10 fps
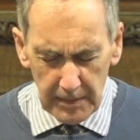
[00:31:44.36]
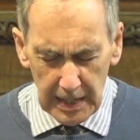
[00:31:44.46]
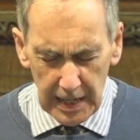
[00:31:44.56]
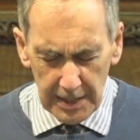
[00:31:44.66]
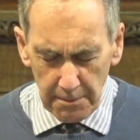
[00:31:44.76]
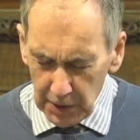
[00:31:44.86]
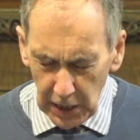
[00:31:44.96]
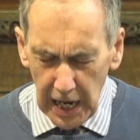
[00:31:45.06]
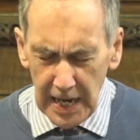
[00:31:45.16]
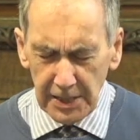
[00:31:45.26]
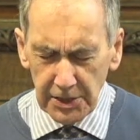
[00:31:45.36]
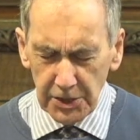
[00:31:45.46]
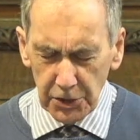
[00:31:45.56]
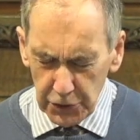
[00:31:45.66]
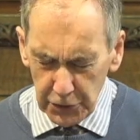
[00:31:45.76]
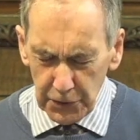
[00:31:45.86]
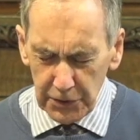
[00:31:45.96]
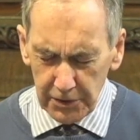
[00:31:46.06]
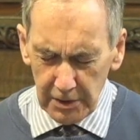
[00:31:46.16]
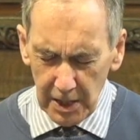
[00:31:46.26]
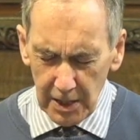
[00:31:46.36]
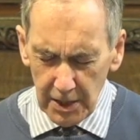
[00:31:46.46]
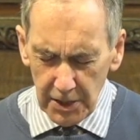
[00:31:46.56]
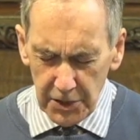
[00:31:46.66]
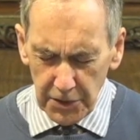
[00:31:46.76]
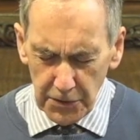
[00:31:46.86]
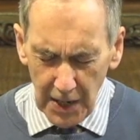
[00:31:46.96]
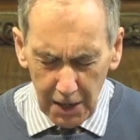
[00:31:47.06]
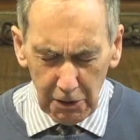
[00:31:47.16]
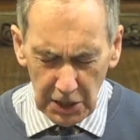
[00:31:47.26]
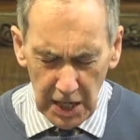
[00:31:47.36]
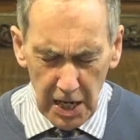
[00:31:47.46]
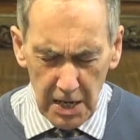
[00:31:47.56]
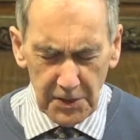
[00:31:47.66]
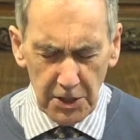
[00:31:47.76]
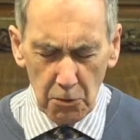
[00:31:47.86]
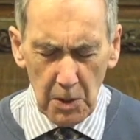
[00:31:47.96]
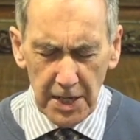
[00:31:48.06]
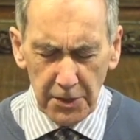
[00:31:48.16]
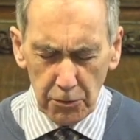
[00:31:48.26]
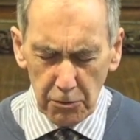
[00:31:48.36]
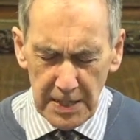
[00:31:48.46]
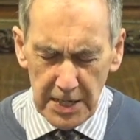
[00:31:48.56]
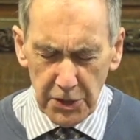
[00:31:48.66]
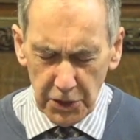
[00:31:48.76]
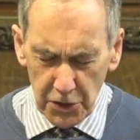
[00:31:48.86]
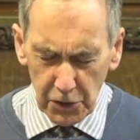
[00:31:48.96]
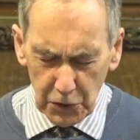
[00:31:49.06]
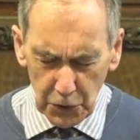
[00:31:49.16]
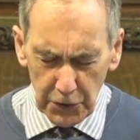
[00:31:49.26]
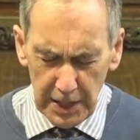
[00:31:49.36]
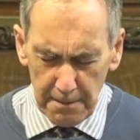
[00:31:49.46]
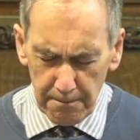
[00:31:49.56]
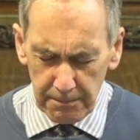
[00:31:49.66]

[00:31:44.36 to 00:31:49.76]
and apply its truth to our lives in a way that will be to your glory